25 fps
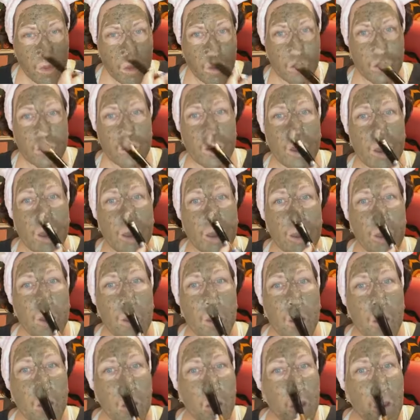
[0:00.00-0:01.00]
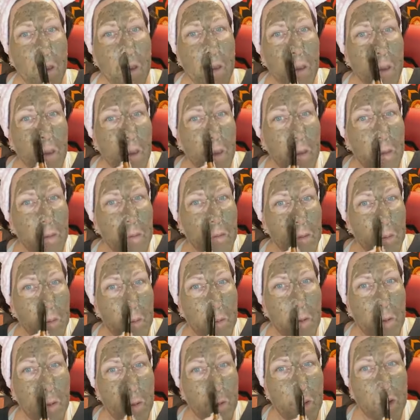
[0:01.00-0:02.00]
Okay, so
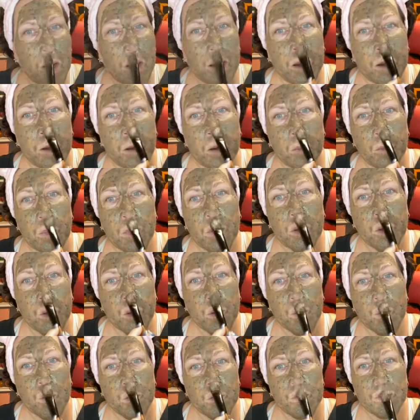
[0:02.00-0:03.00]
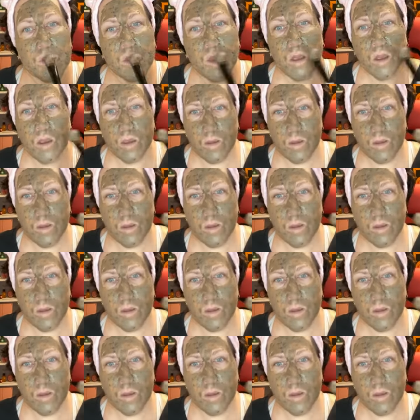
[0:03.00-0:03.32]
I'm gonna go right here on my nose.